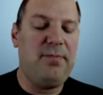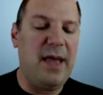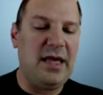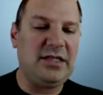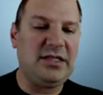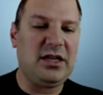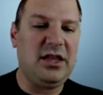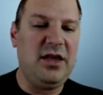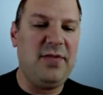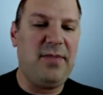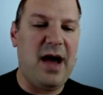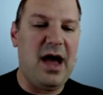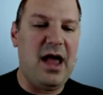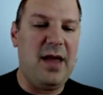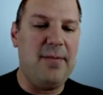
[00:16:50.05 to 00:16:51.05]
basically
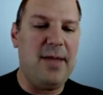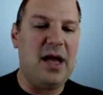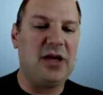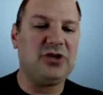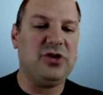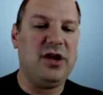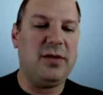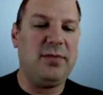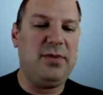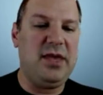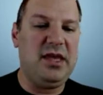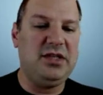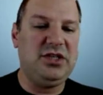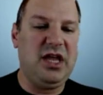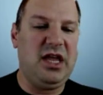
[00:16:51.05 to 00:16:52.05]
by measuring
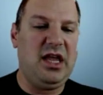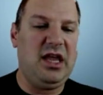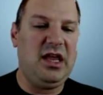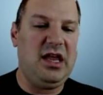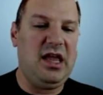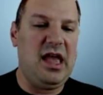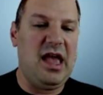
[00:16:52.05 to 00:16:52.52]
PG